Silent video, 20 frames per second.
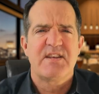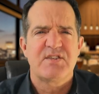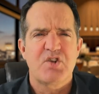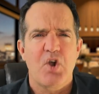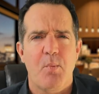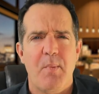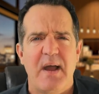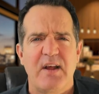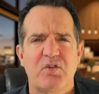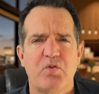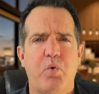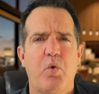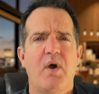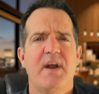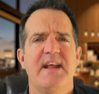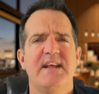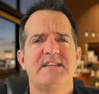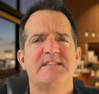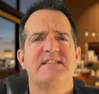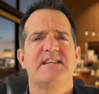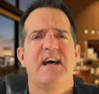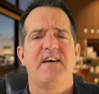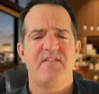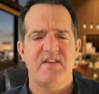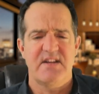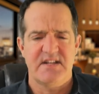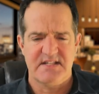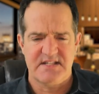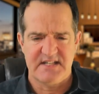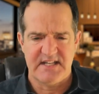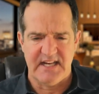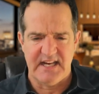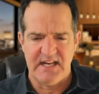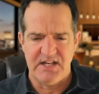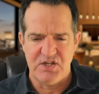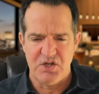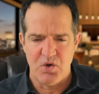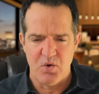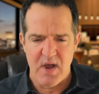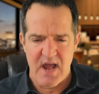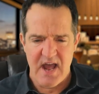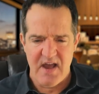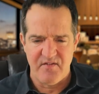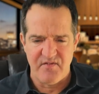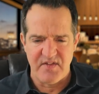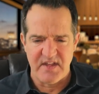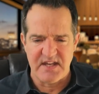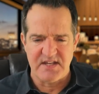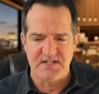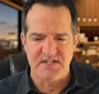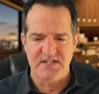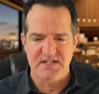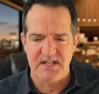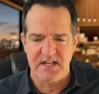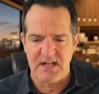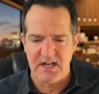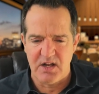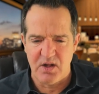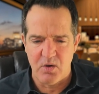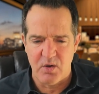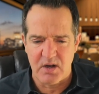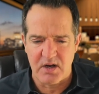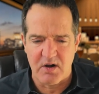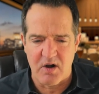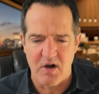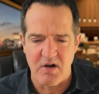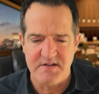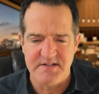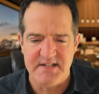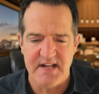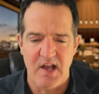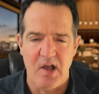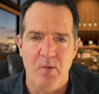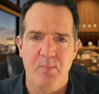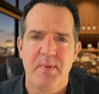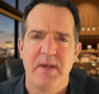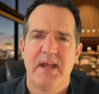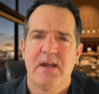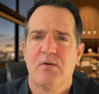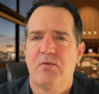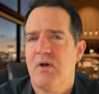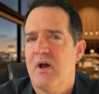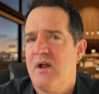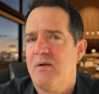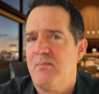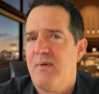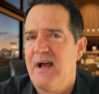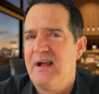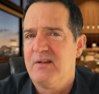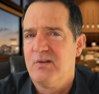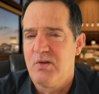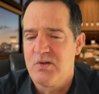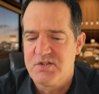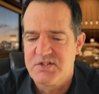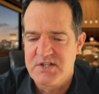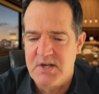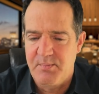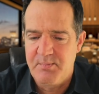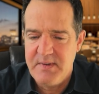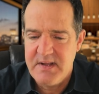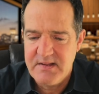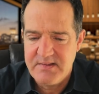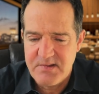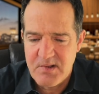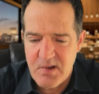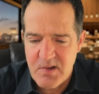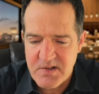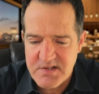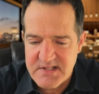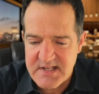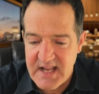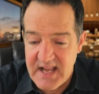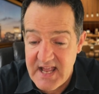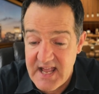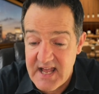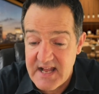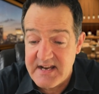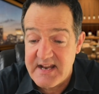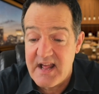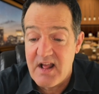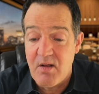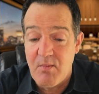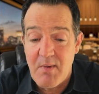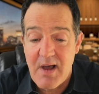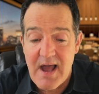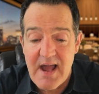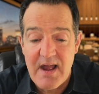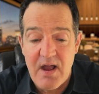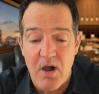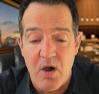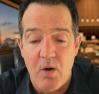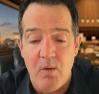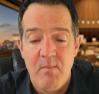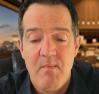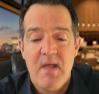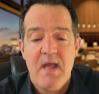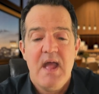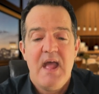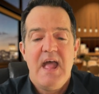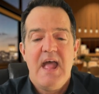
So by 2017, you have the Sinaloa cartel being run by Los Chapitos and El Mayo.